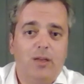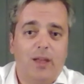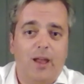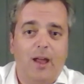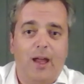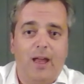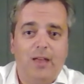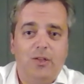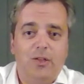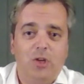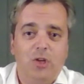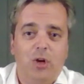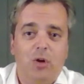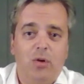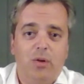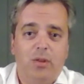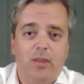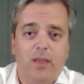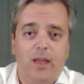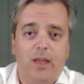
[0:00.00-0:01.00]
I
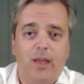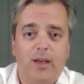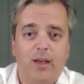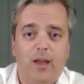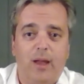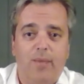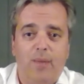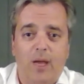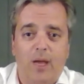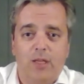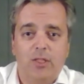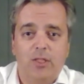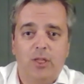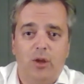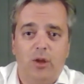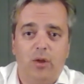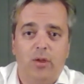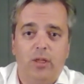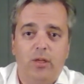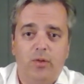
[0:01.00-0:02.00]
joke that I'm actually
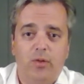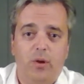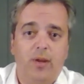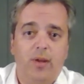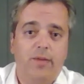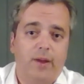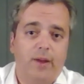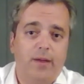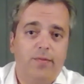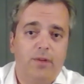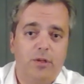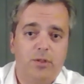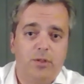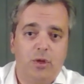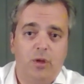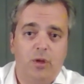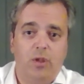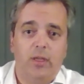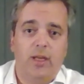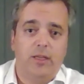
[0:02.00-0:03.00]
only 25 years
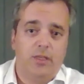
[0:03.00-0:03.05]
old.